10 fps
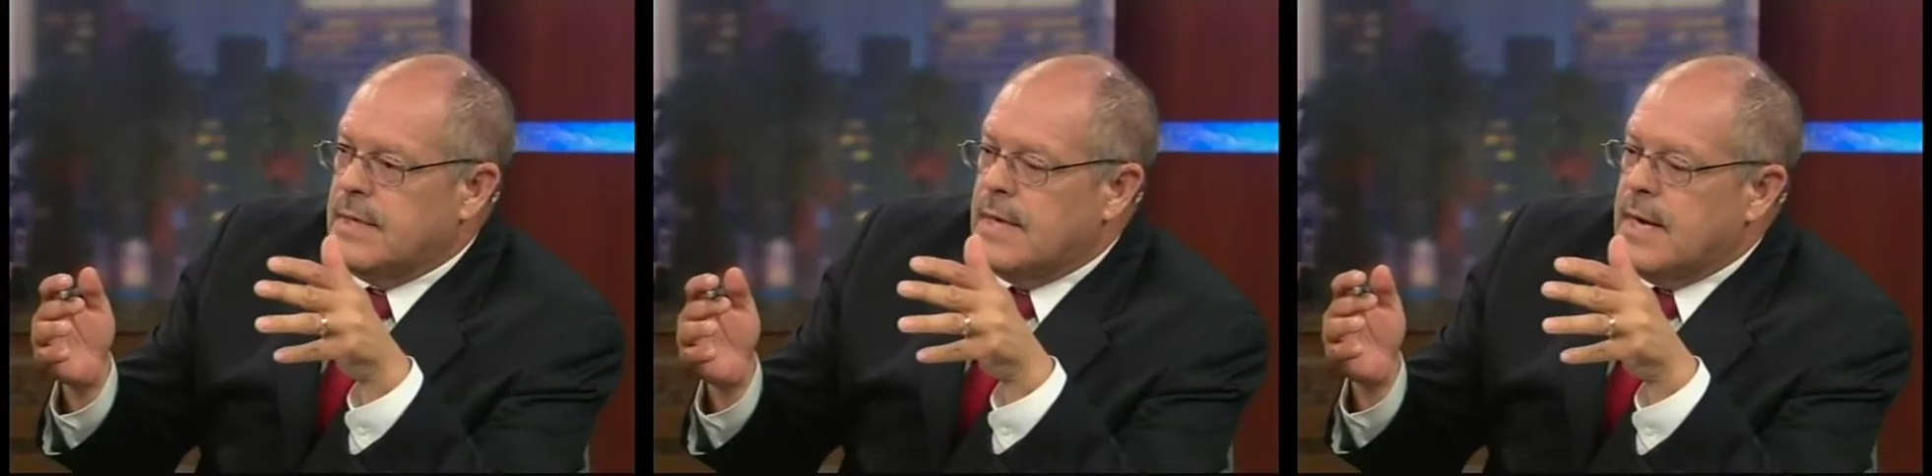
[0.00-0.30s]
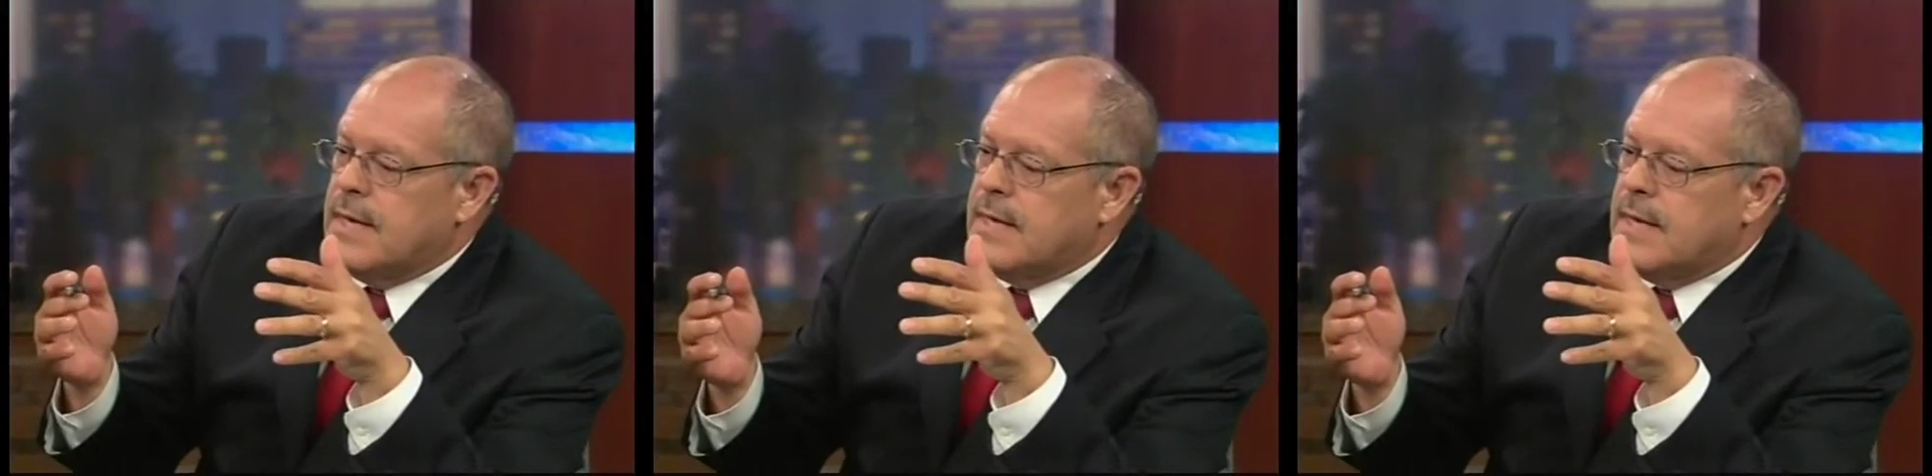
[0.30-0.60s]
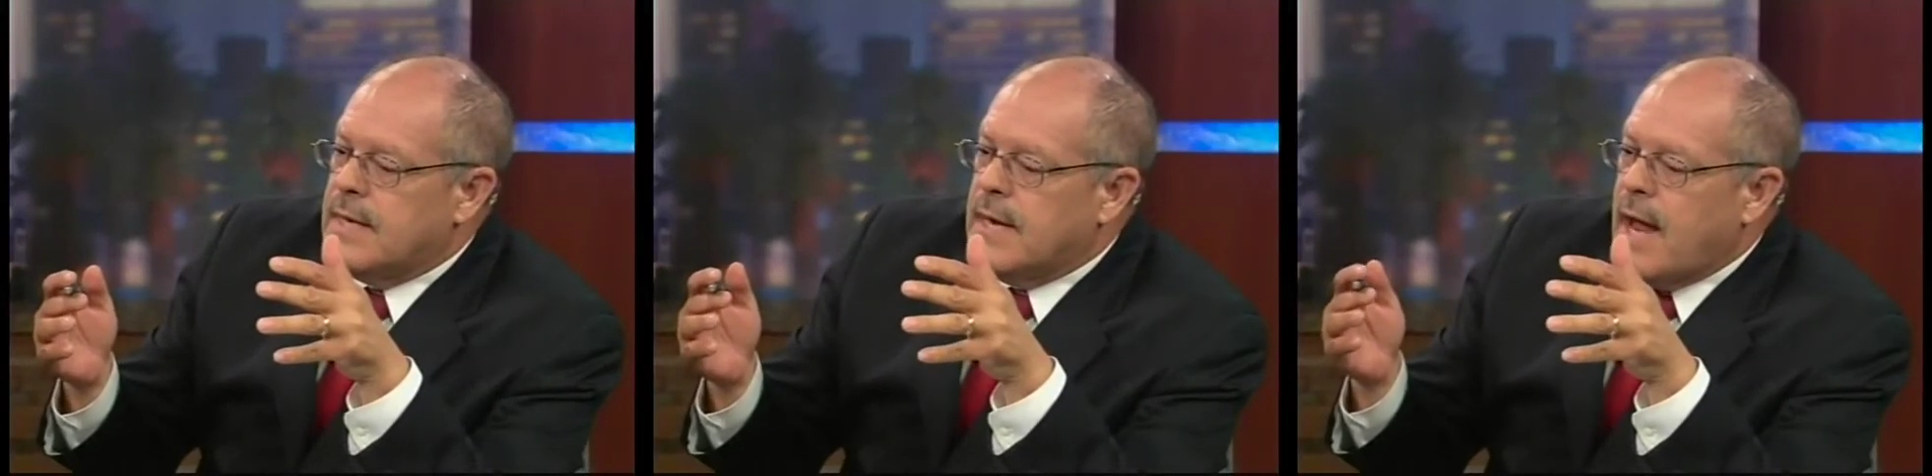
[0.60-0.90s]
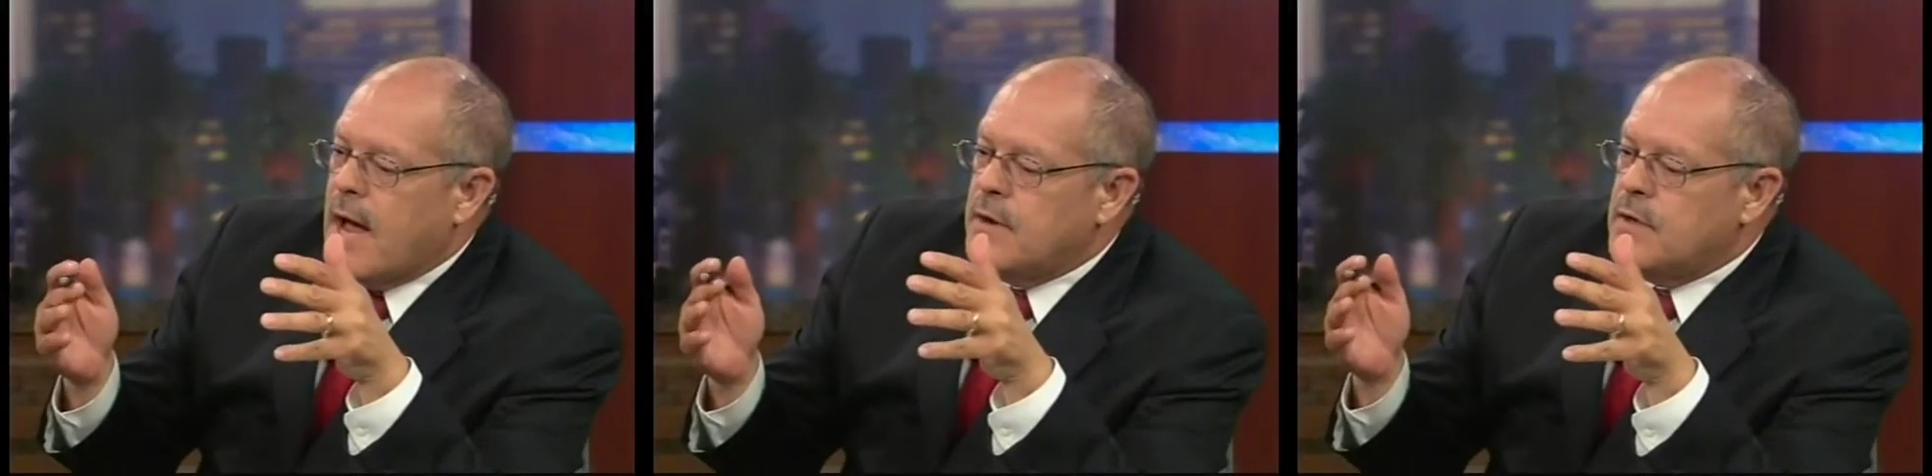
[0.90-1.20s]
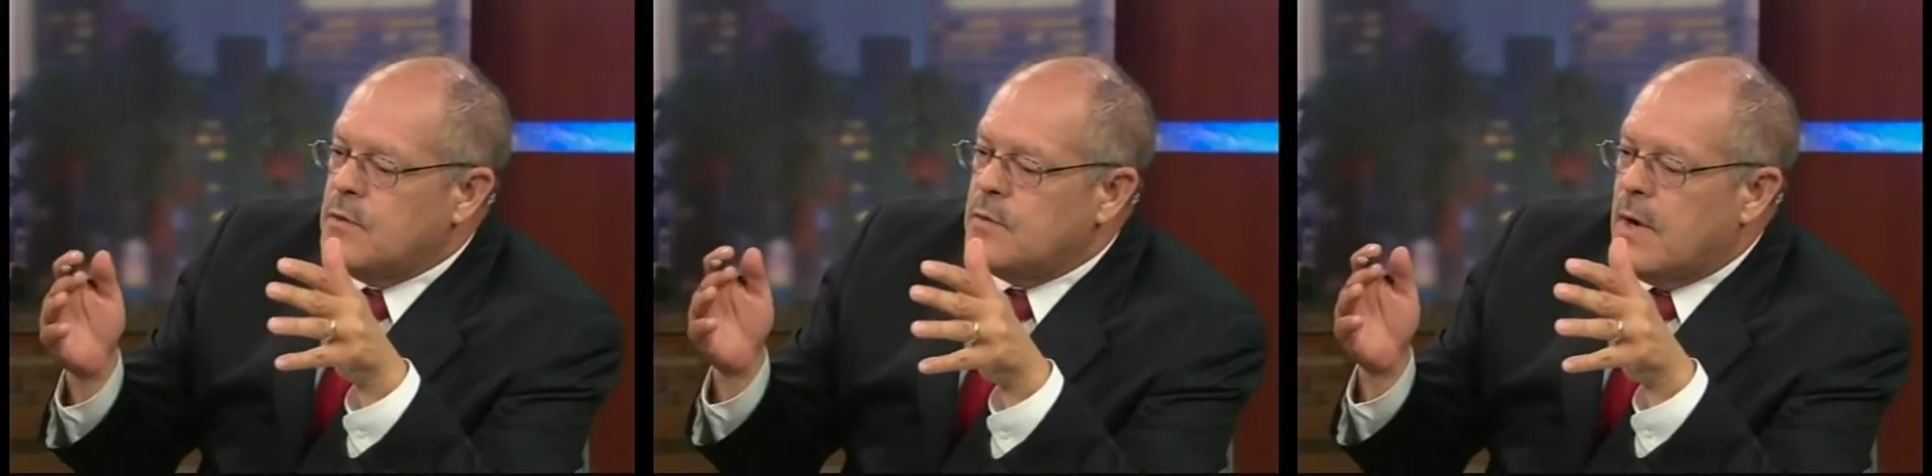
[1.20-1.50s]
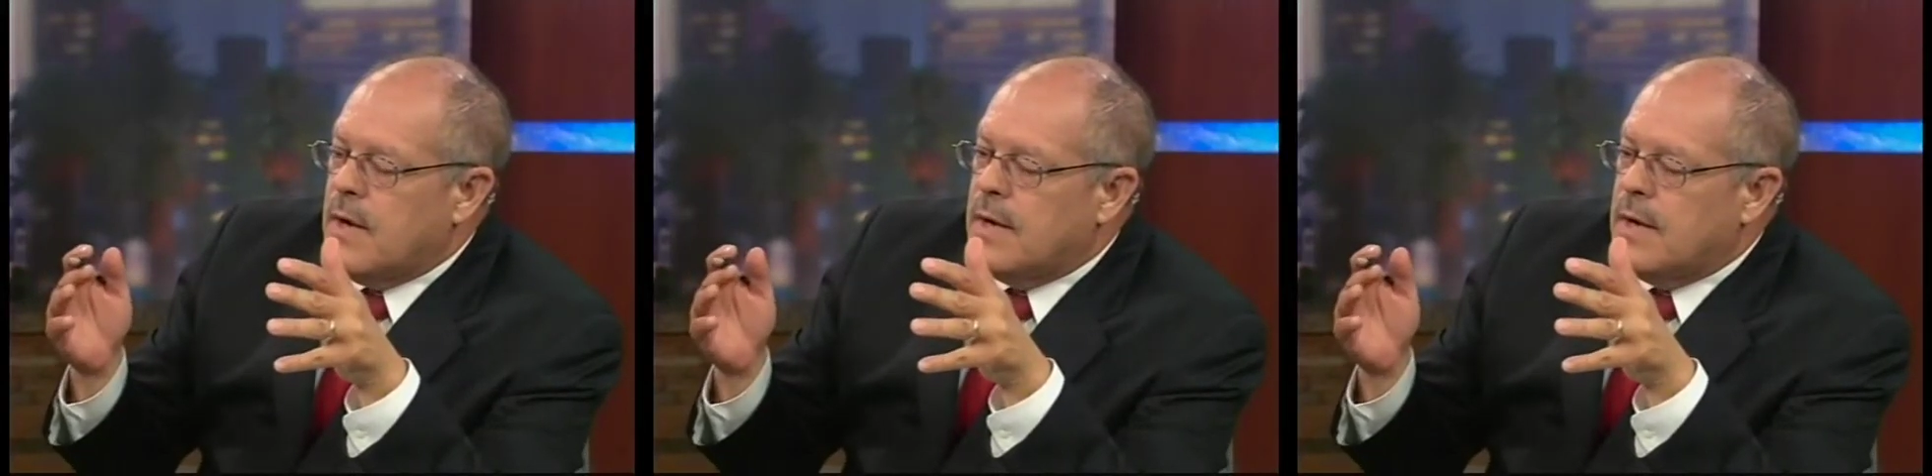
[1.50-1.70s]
And how do you